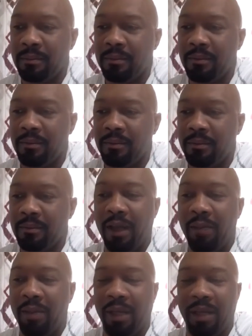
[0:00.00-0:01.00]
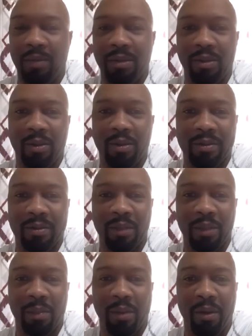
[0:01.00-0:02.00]
for all that I've been able to do and be
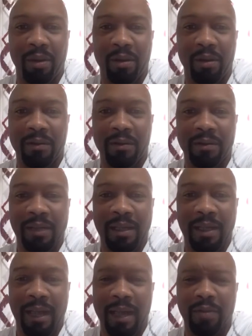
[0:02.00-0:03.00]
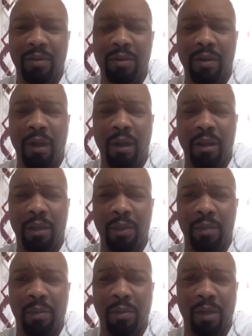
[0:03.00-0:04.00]
a part of. I enjoy talking to people
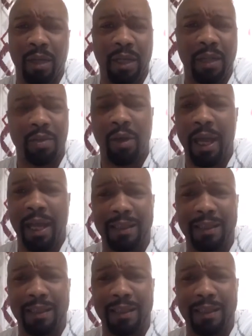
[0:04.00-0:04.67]
more than I enjoy acting.